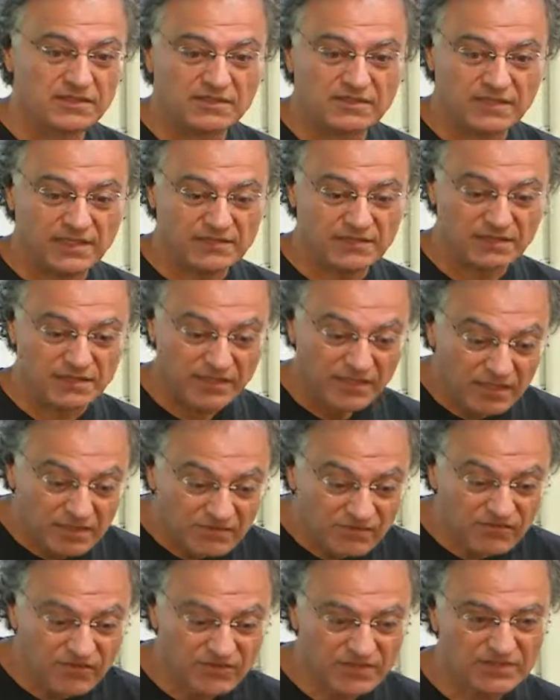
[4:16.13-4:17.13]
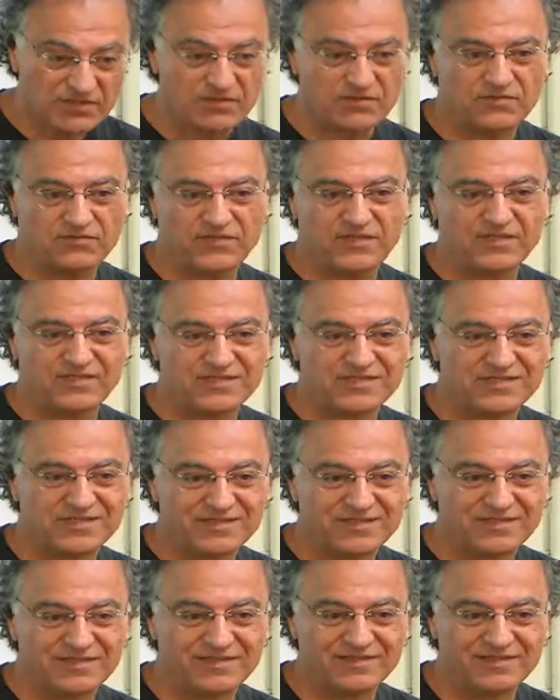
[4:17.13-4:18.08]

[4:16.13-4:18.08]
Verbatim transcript: that the influence of this,